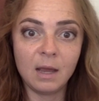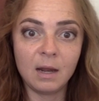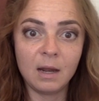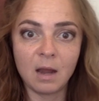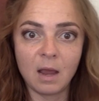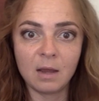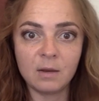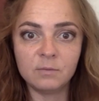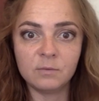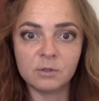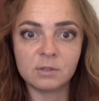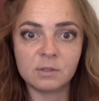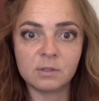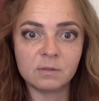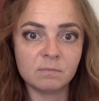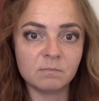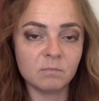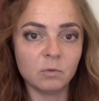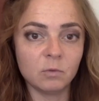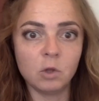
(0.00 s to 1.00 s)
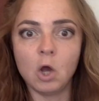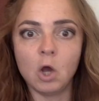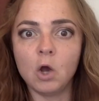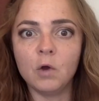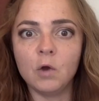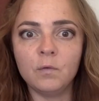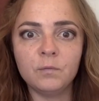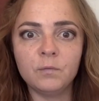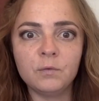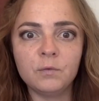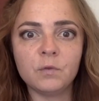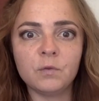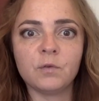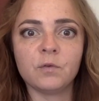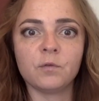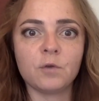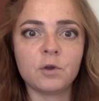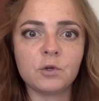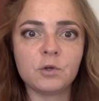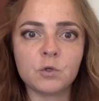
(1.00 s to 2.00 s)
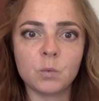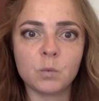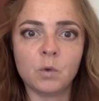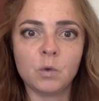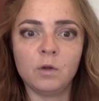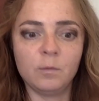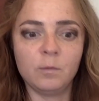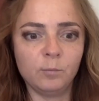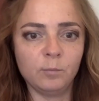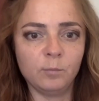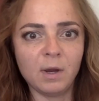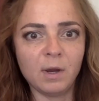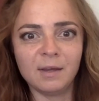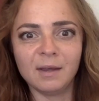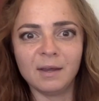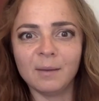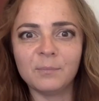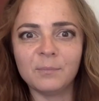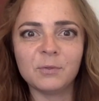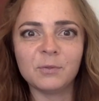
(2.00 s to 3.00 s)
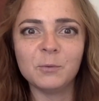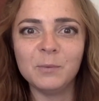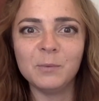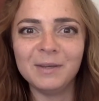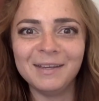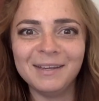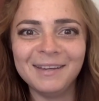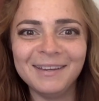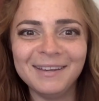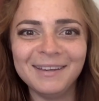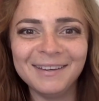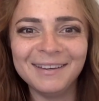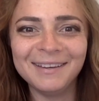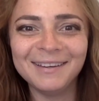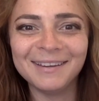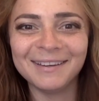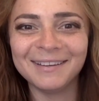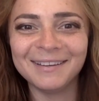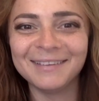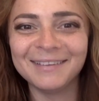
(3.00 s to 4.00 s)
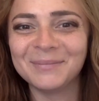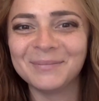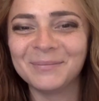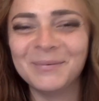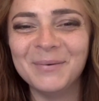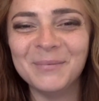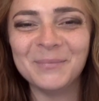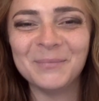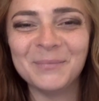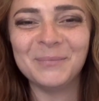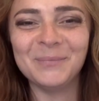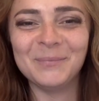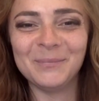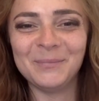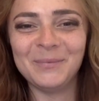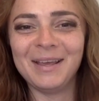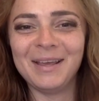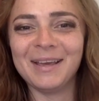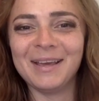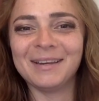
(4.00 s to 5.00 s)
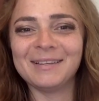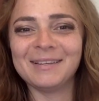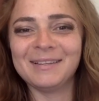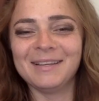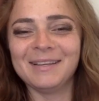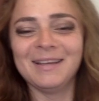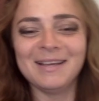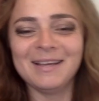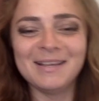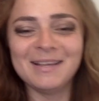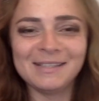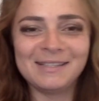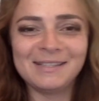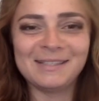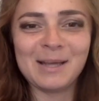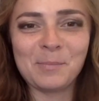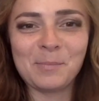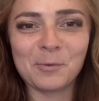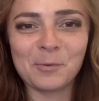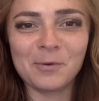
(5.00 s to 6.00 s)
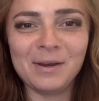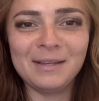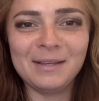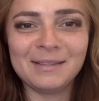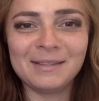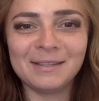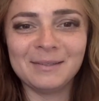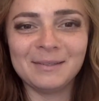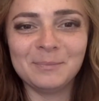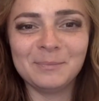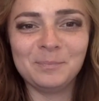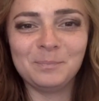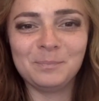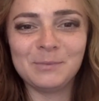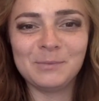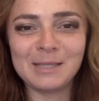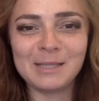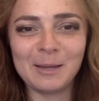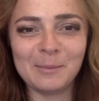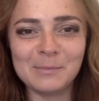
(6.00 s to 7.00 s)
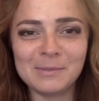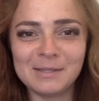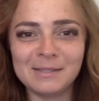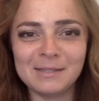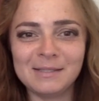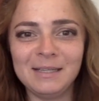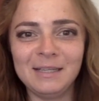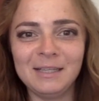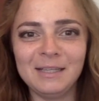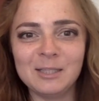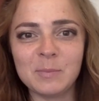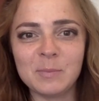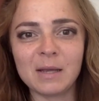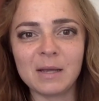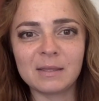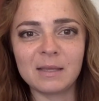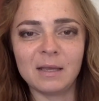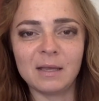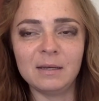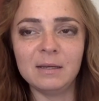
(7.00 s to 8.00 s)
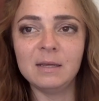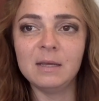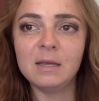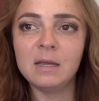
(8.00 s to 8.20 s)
and I just loved the ritual of breaking up the weed, and we had to separate the stems and seeds back then,